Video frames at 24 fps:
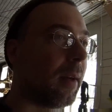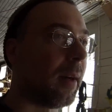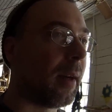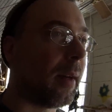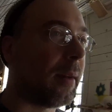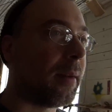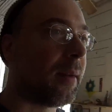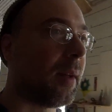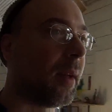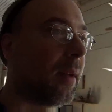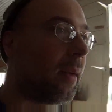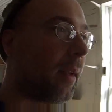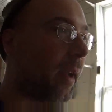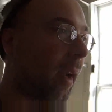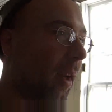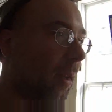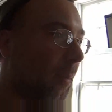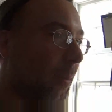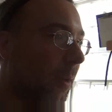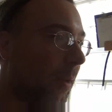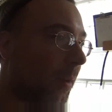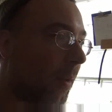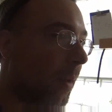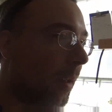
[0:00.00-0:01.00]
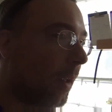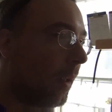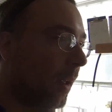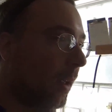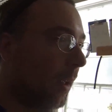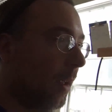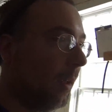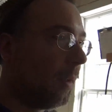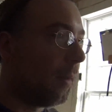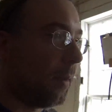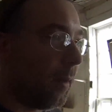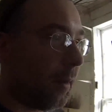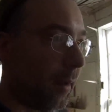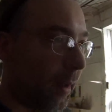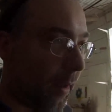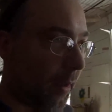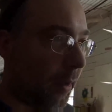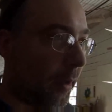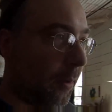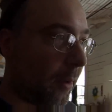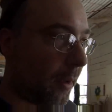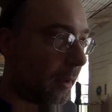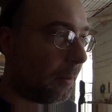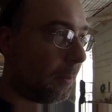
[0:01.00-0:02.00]
large containment so that
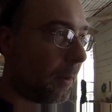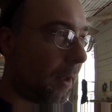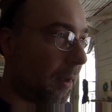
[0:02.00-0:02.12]
you can